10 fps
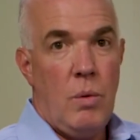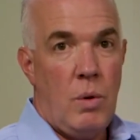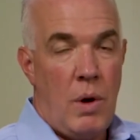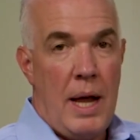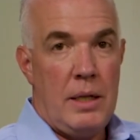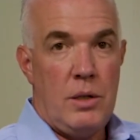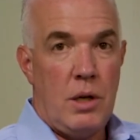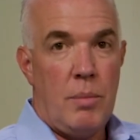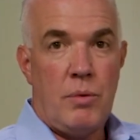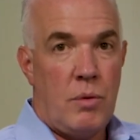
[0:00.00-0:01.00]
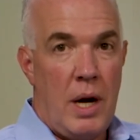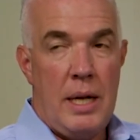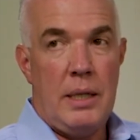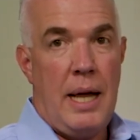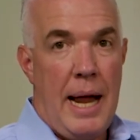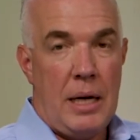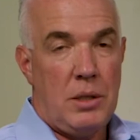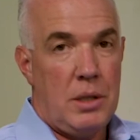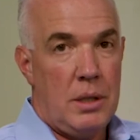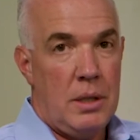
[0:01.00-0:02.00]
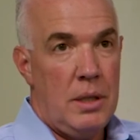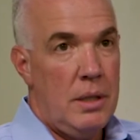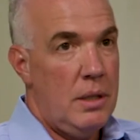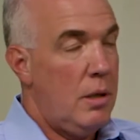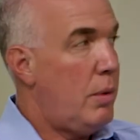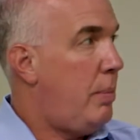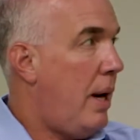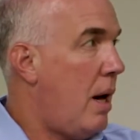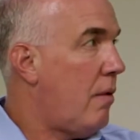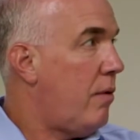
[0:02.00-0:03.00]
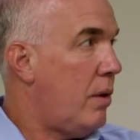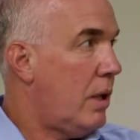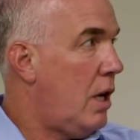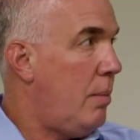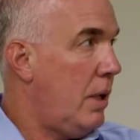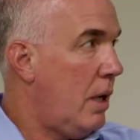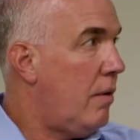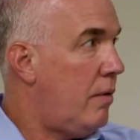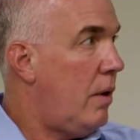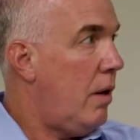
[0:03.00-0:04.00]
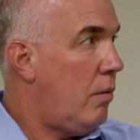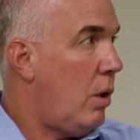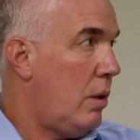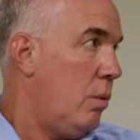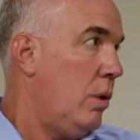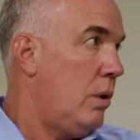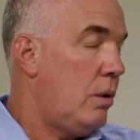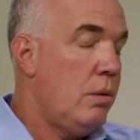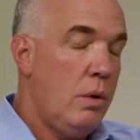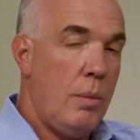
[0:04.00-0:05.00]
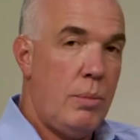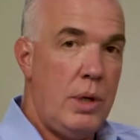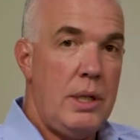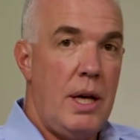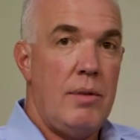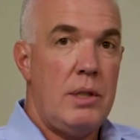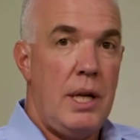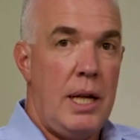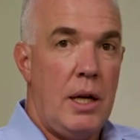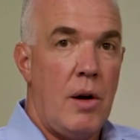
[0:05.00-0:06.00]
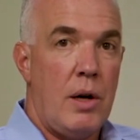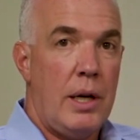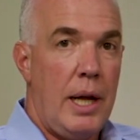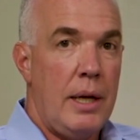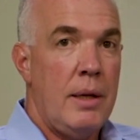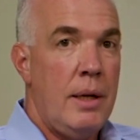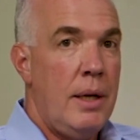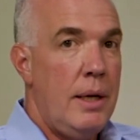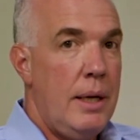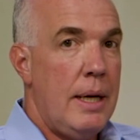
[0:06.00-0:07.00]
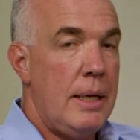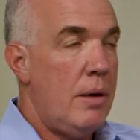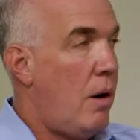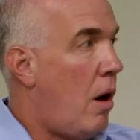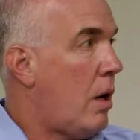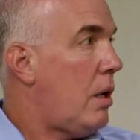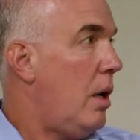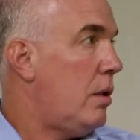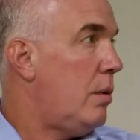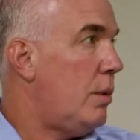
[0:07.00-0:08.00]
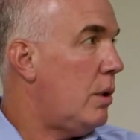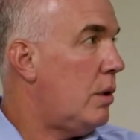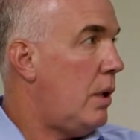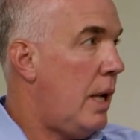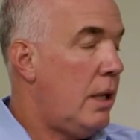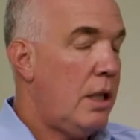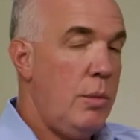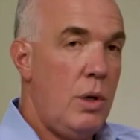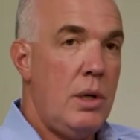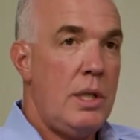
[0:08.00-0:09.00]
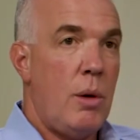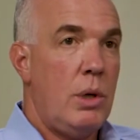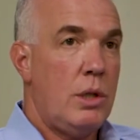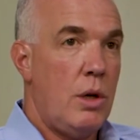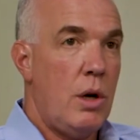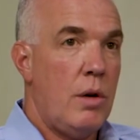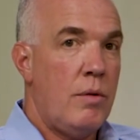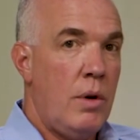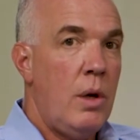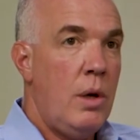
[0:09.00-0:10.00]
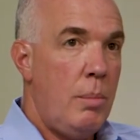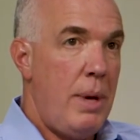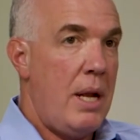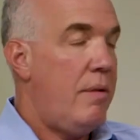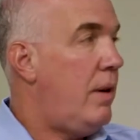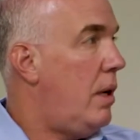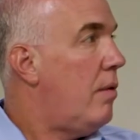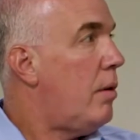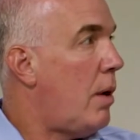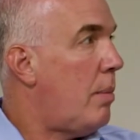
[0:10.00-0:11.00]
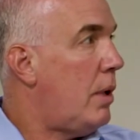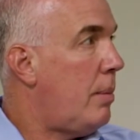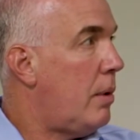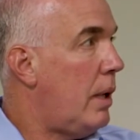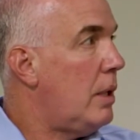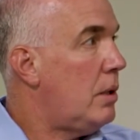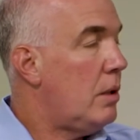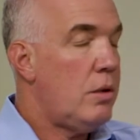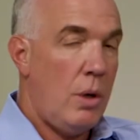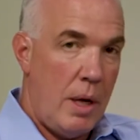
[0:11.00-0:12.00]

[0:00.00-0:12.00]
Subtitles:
had to jump right into action to prepare for the coming of what was a pretty devastating hurricane. And our customers and the communities that we serve benefited from our preparation. So I